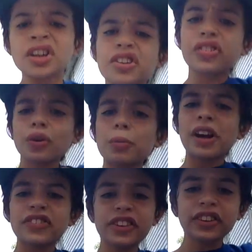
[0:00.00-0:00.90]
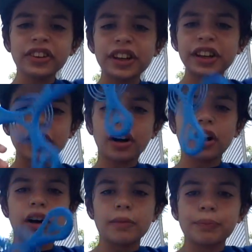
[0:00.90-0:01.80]
So basically,
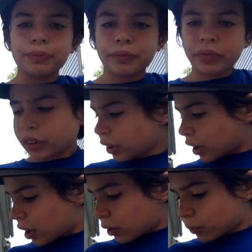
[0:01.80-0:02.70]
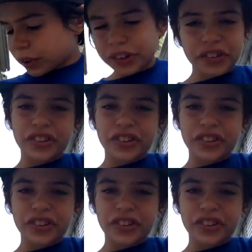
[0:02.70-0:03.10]
um, we're just